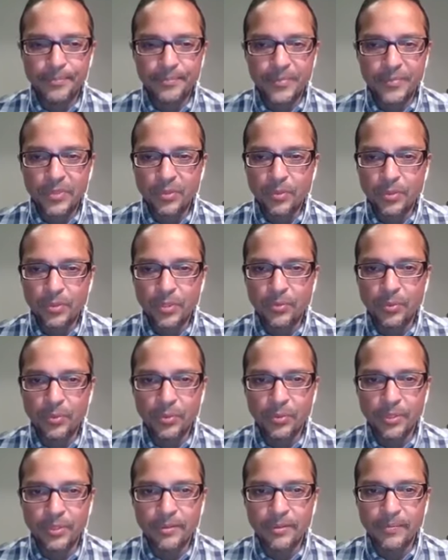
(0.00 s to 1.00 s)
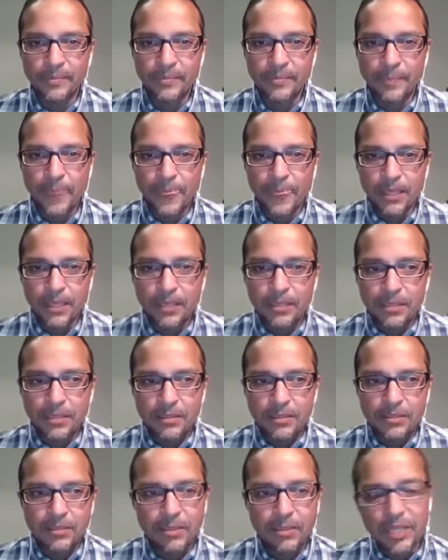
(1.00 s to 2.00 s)
is really important.
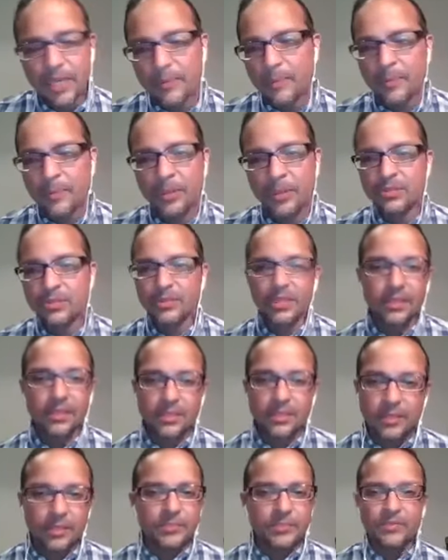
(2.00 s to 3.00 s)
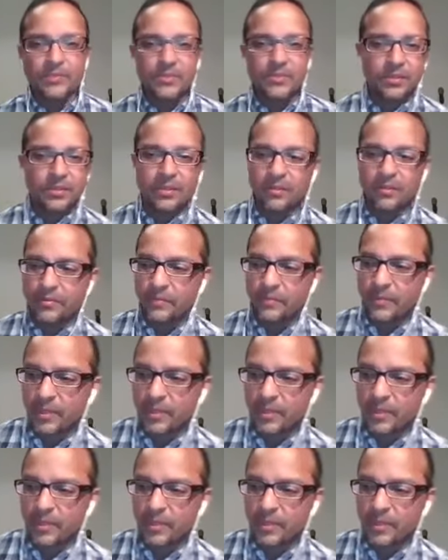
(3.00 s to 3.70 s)
So I've been posting like clips of